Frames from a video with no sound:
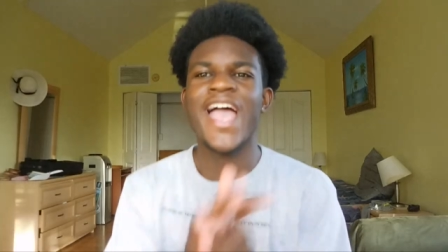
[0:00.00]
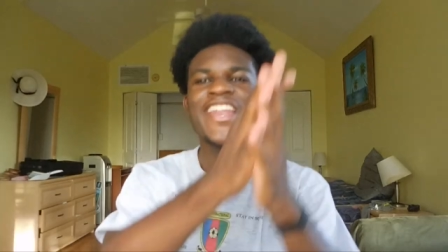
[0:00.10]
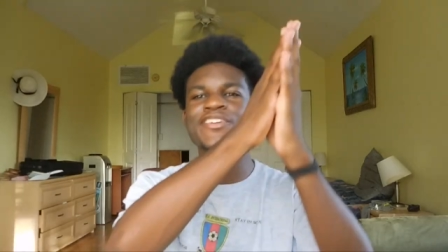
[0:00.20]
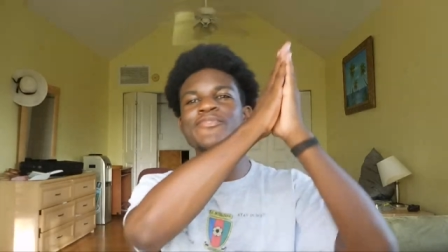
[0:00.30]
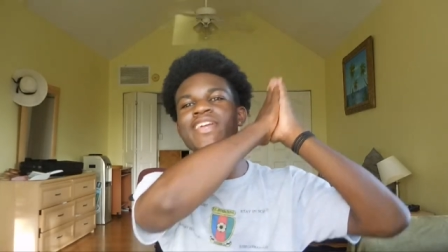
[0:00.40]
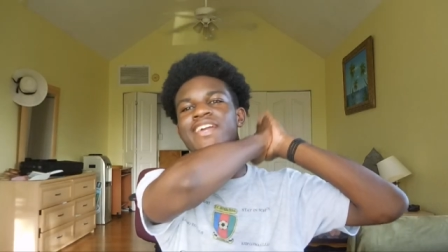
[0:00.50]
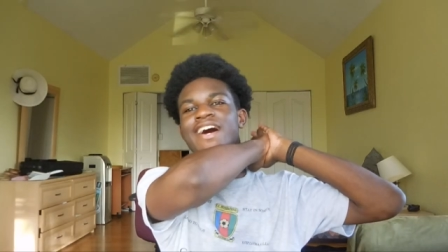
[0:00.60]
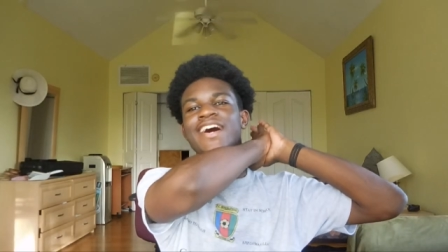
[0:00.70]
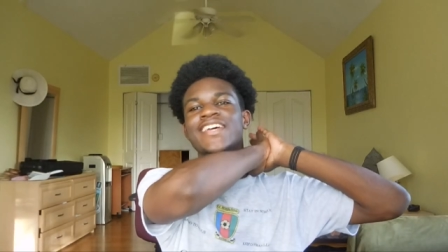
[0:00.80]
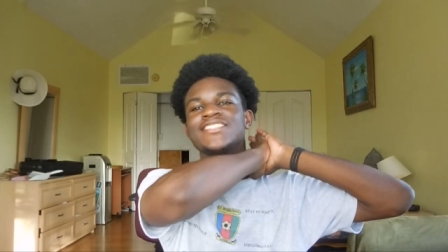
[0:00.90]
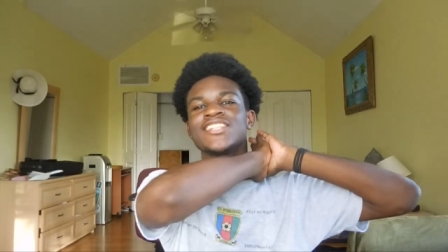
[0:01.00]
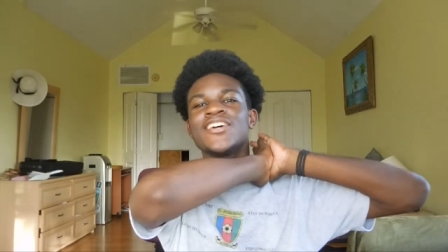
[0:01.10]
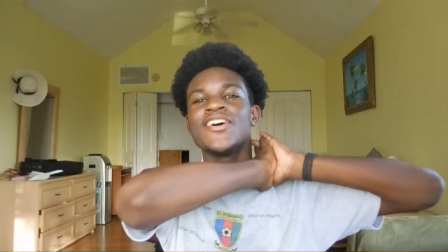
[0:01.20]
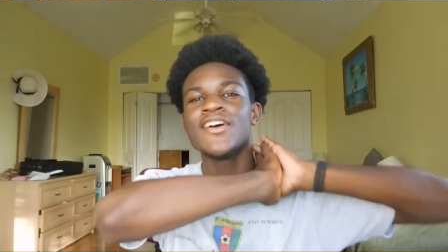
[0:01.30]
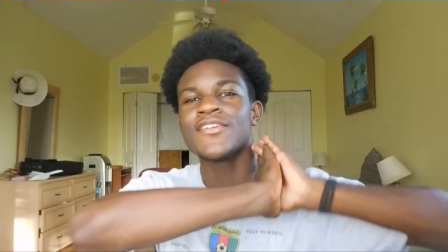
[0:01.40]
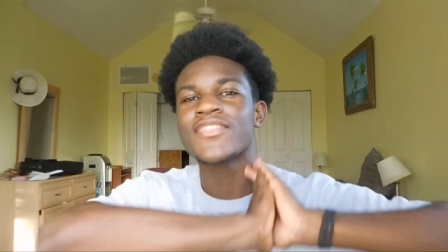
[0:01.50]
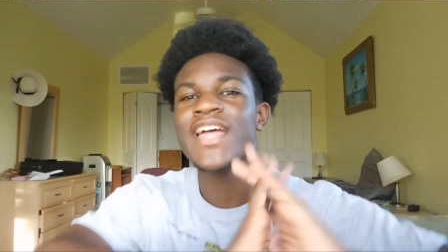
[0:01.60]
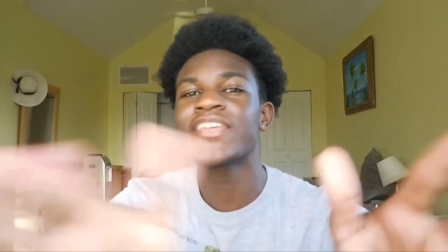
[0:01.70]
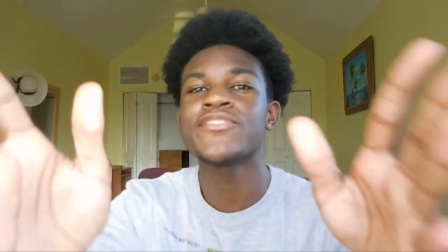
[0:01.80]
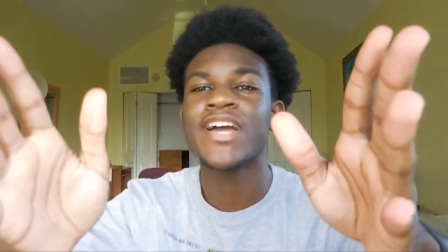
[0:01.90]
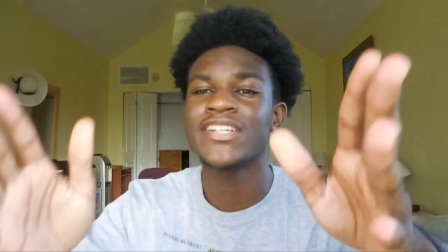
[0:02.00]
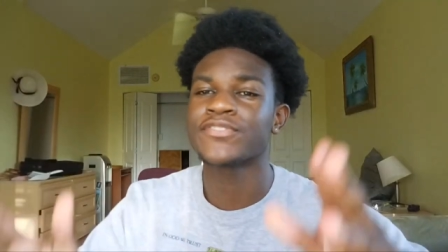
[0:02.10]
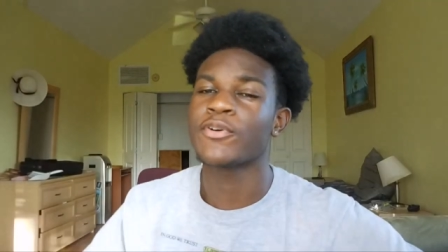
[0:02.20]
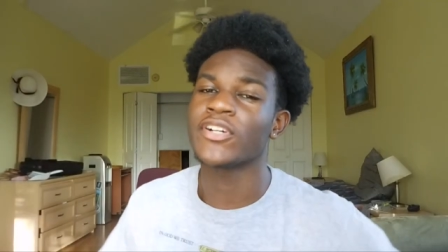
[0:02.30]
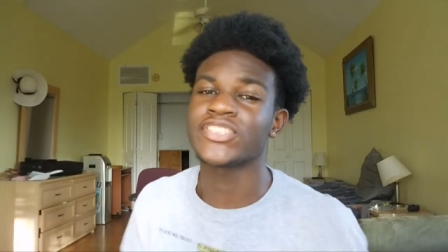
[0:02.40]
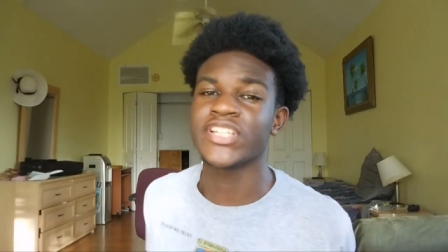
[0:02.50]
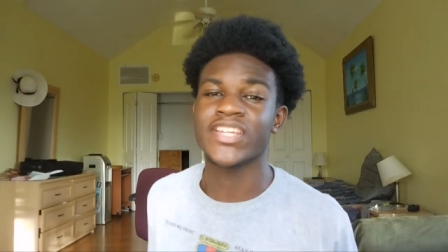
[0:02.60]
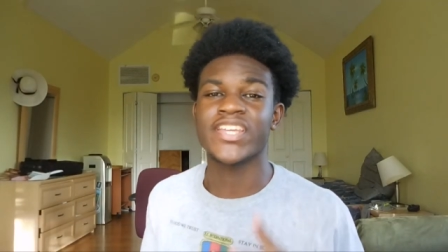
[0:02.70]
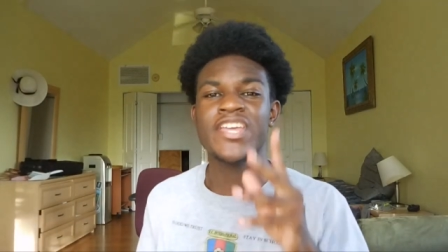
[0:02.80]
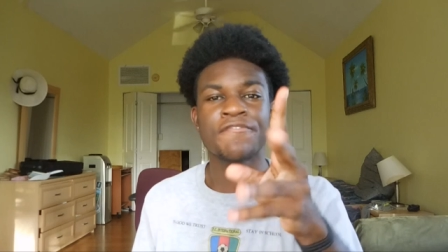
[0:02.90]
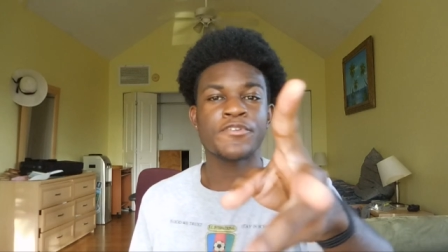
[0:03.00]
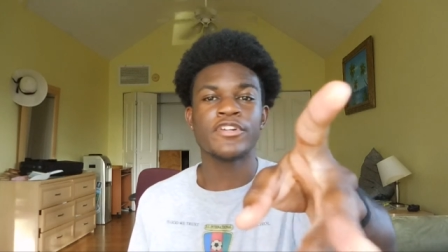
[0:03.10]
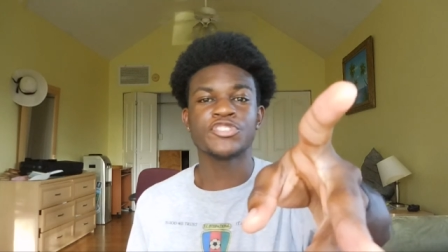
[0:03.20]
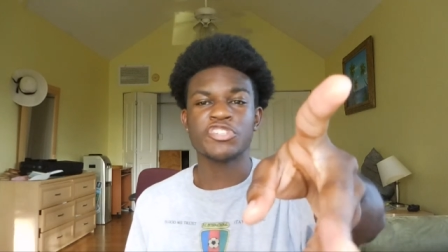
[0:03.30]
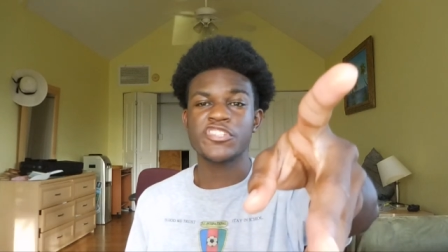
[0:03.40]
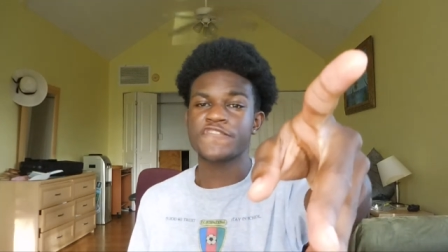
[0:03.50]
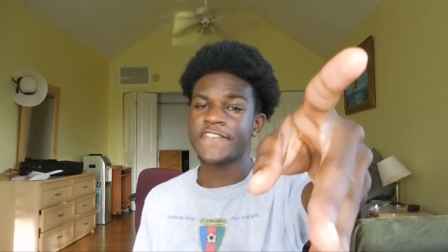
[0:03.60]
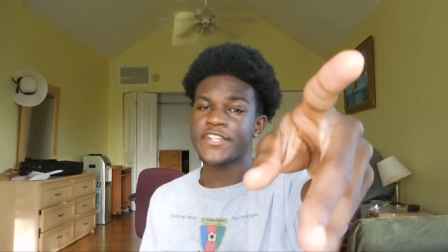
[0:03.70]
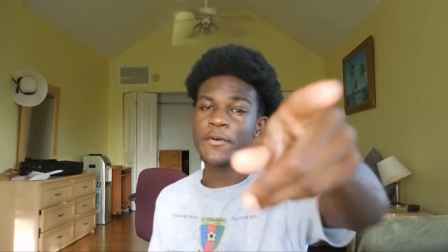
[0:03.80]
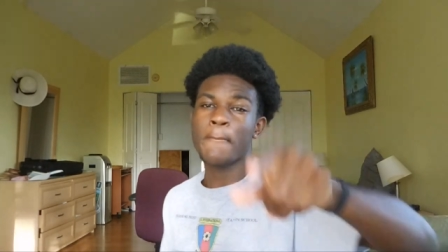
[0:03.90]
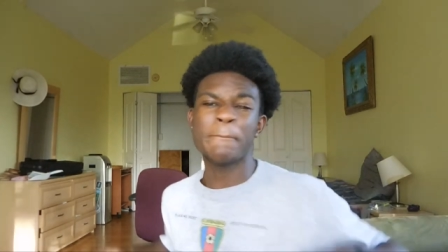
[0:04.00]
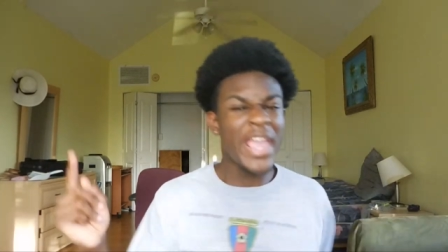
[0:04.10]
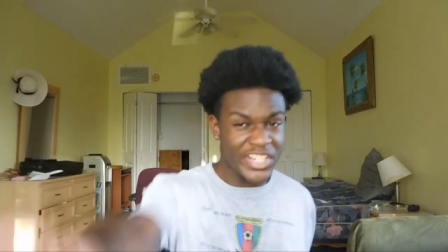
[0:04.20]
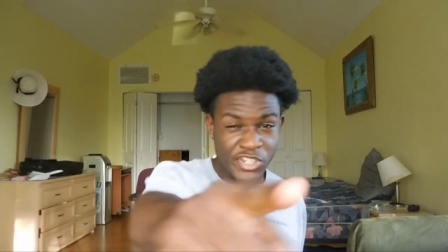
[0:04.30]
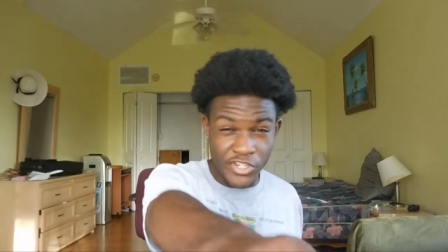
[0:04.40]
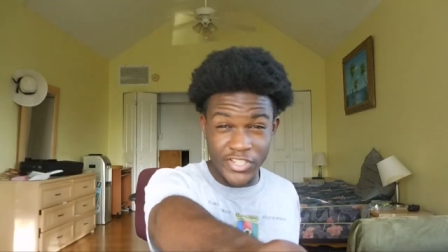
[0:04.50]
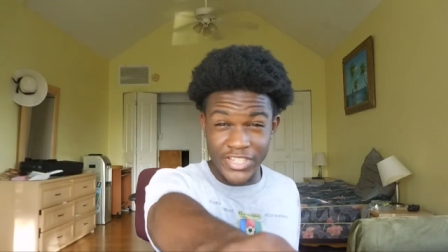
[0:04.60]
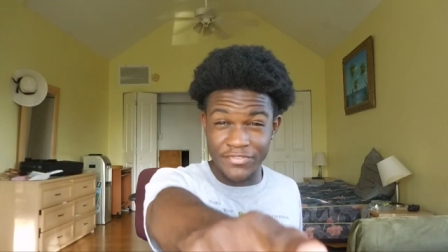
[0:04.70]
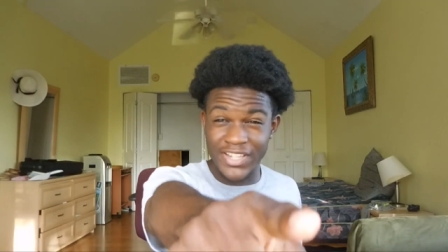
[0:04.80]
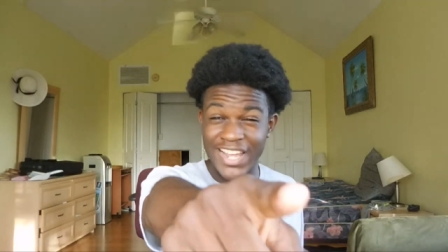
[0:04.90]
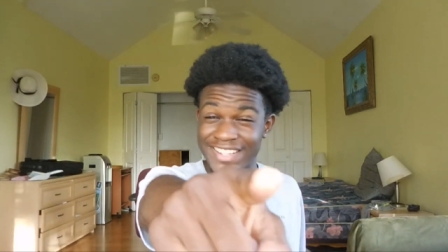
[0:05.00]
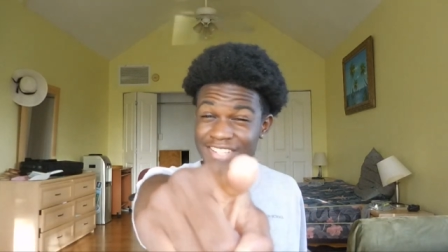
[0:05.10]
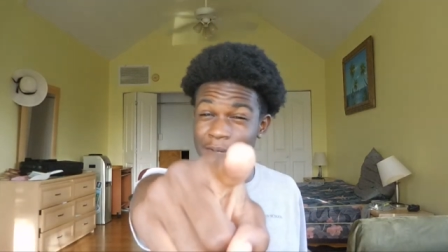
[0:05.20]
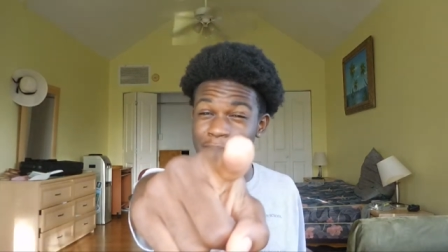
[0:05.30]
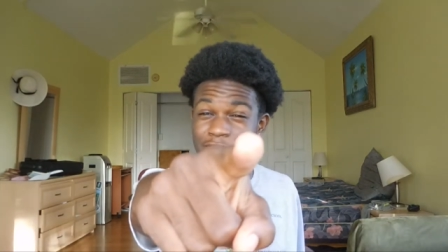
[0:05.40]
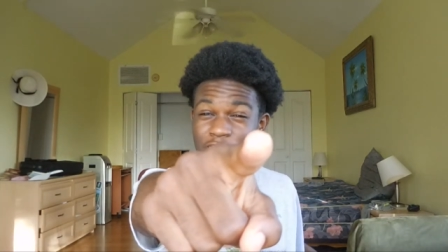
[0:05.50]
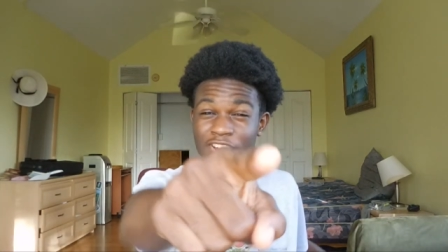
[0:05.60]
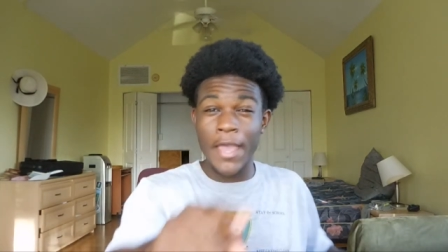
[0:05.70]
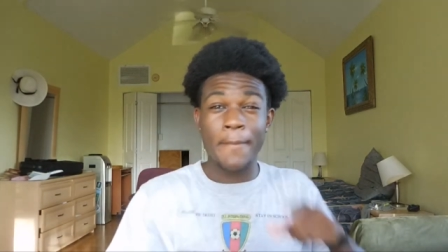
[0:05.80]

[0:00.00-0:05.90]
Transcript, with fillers: Anyway guys, Thank you guys for watching. If you enjoyed this video, make sure you leave a like down below.